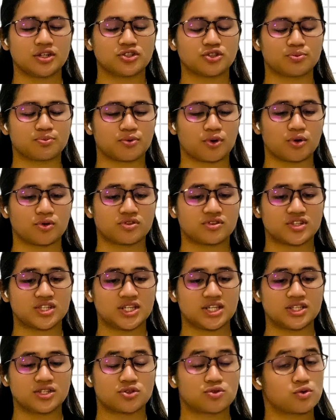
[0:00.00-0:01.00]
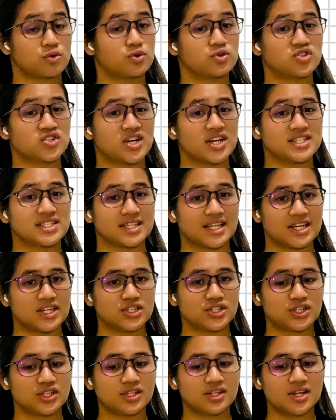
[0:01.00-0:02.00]
into proteins through
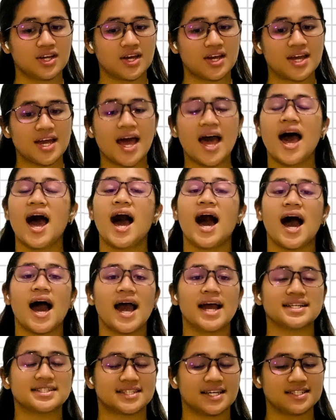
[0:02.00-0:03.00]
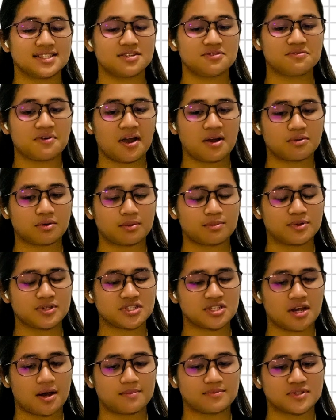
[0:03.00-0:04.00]
translation, identify
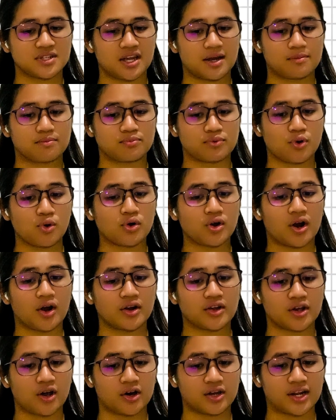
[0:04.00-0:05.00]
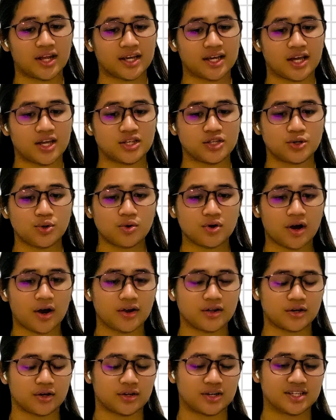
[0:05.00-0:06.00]
ribosomes in prokaryotic and
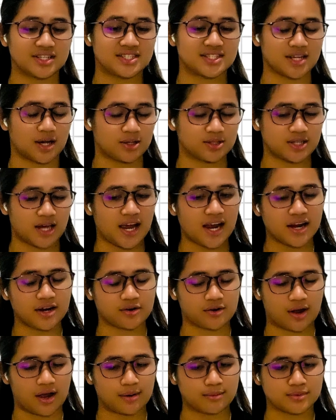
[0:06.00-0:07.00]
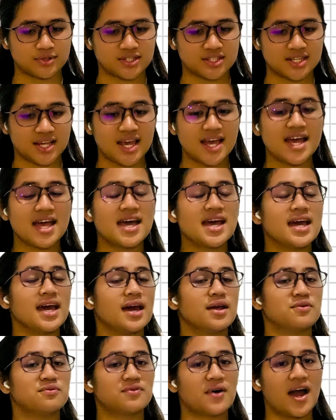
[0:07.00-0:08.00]
eukaryotic cell diagrams,
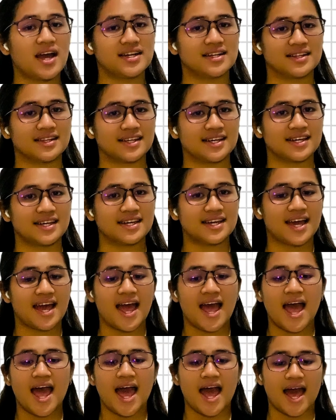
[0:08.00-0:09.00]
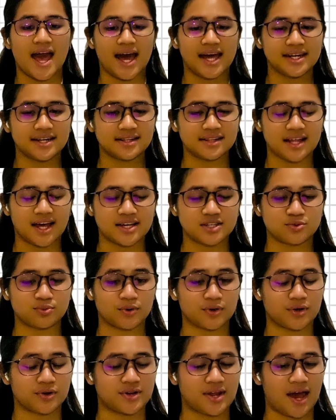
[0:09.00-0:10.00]
and finally, analyze
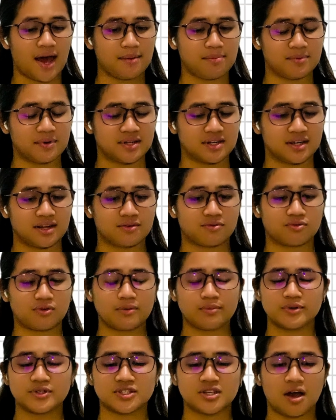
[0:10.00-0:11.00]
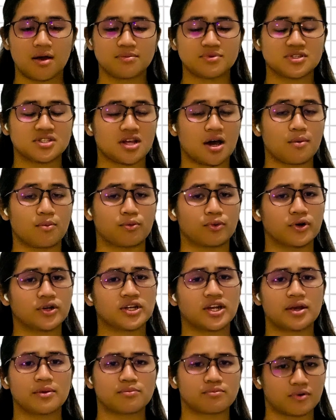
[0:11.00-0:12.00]
what could happen if ribosomes stop
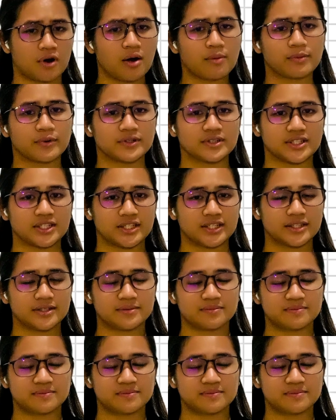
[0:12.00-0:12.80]
working properly.